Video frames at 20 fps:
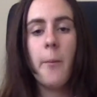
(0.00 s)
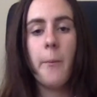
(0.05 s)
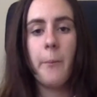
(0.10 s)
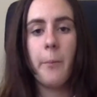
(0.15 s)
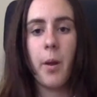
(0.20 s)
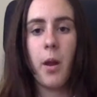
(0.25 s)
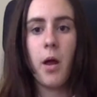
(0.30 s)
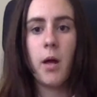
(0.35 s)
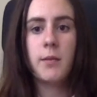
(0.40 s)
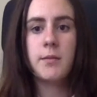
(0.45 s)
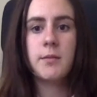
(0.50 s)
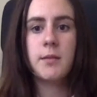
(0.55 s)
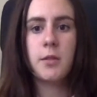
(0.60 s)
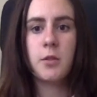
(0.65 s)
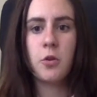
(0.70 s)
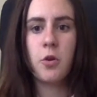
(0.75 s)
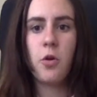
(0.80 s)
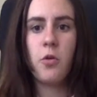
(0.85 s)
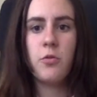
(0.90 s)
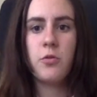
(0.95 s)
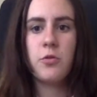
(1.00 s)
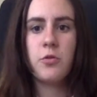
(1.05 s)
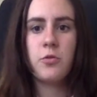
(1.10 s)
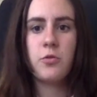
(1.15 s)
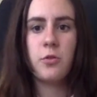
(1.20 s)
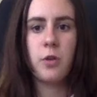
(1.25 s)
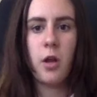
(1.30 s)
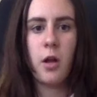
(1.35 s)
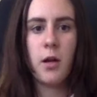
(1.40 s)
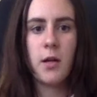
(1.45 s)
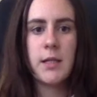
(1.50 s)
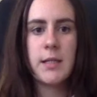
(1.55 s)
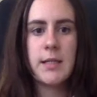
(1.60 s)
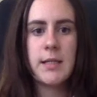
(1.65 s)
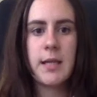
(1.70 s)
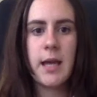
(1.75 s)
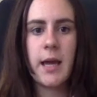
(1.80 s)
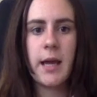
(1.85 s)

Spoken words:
Blood then goes through lungs